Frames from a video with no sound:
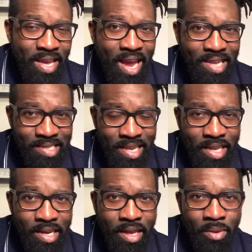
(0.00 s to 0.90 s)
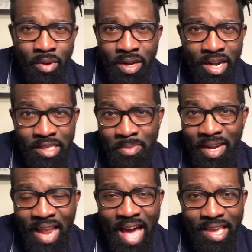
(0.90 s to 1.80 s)
guys in and whatnot has
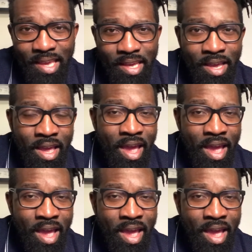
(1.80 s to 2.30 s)
been lacking.